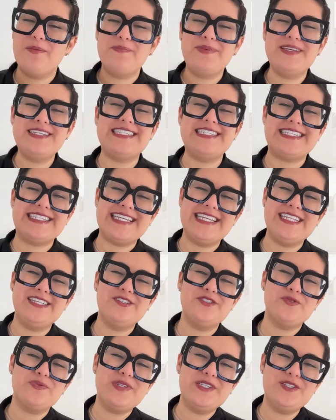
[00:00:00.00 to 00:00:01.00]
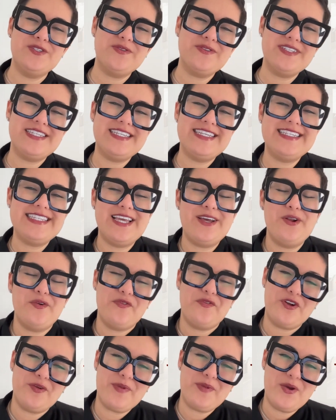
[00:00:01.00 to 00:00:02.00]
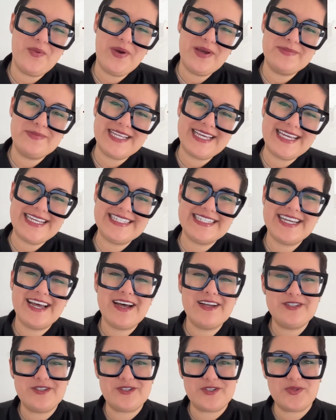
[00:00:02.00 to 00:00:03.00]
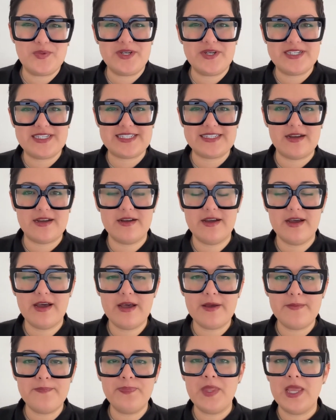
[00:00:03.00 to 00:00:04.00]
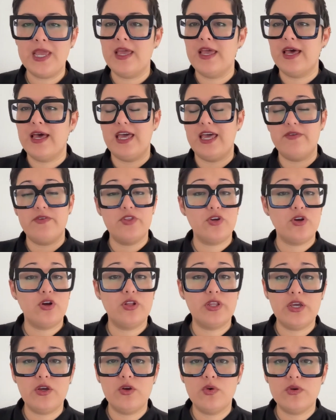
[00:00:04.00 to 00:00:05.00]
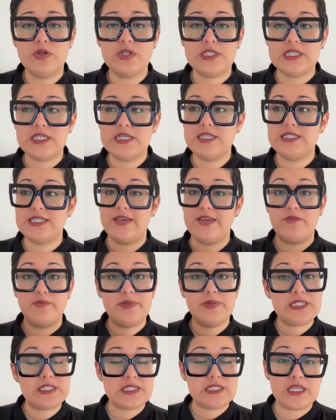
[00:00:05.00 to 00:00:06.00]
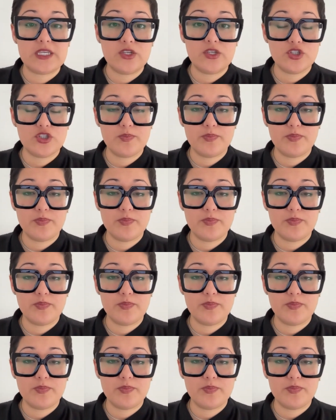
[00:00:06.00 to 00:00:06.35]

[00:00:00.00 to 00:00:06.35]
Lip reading: business English resources, head over to my website, tanyasuarez.com. I have other online courses. I have a business English